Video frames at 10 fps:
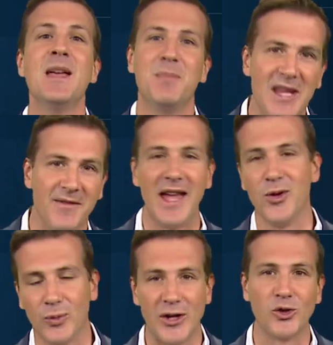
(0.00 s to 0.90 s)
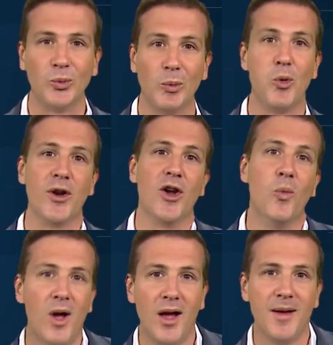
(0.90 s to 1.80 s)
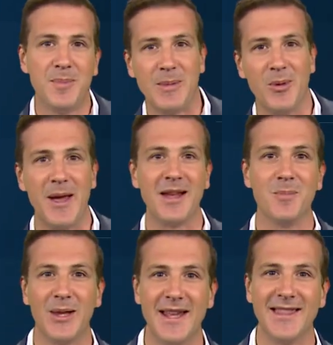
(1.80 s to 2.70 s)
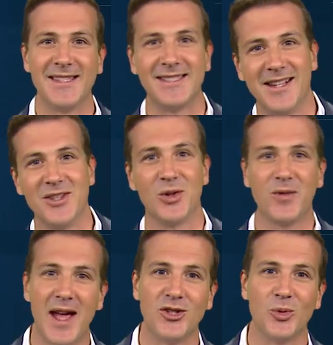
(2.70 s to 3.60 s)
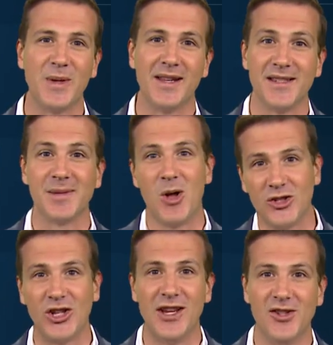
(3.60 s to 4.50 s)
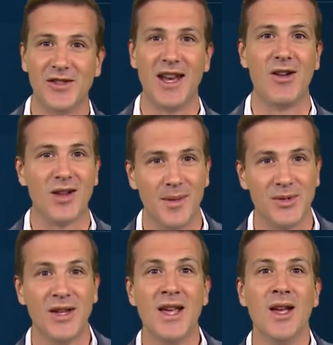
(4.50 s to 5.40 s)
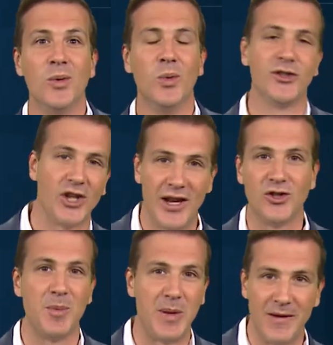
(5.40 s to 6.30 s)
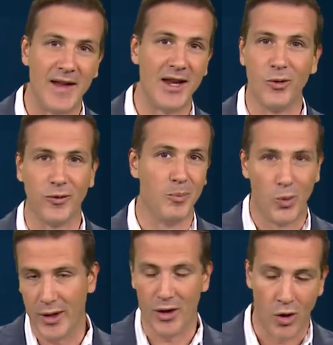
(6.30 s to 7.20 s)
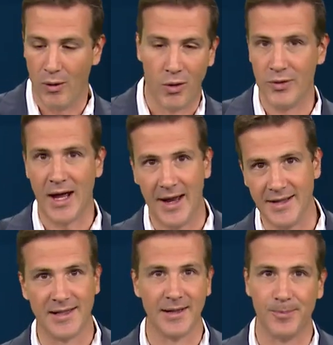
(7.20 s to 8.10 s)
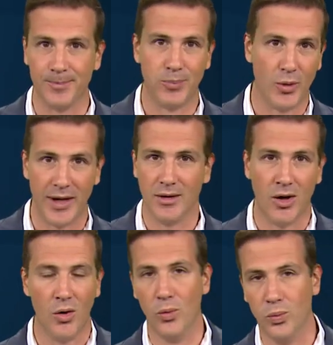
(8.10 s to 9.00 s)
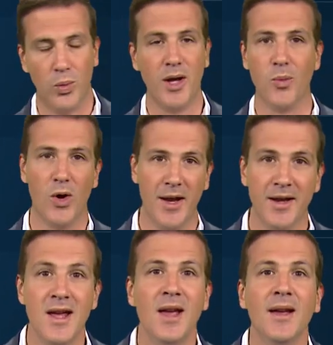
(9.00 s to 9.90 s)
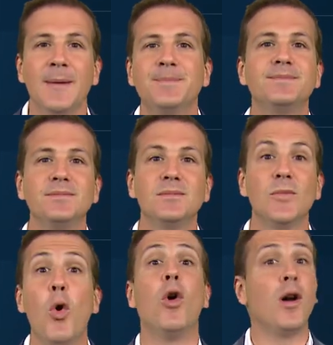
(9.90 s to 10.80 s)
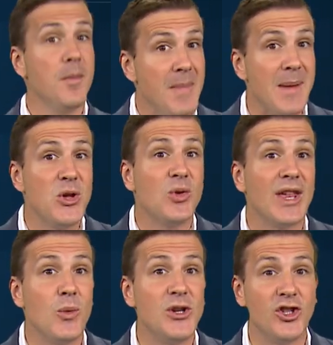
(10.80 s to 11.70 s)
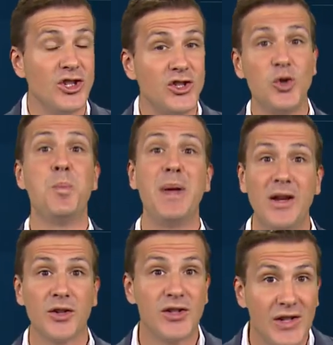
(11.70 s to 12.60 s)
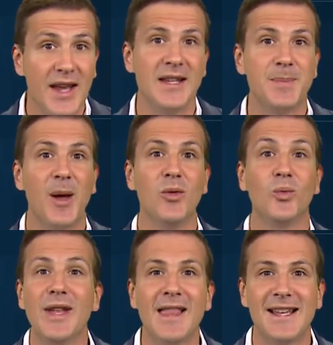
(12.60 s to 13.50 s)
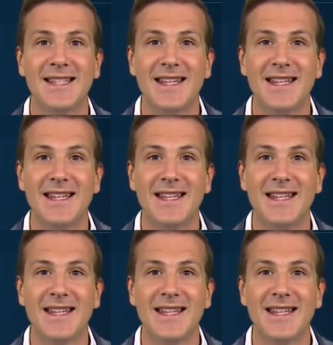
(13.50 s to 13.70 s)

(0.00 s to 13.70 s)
p-value threshold were 0.01, people might complain that studies are fragile because small changes in outcomes will change the p-value from 0.009 to 0.011. Or maybe you think we should just do bigger studies, but realize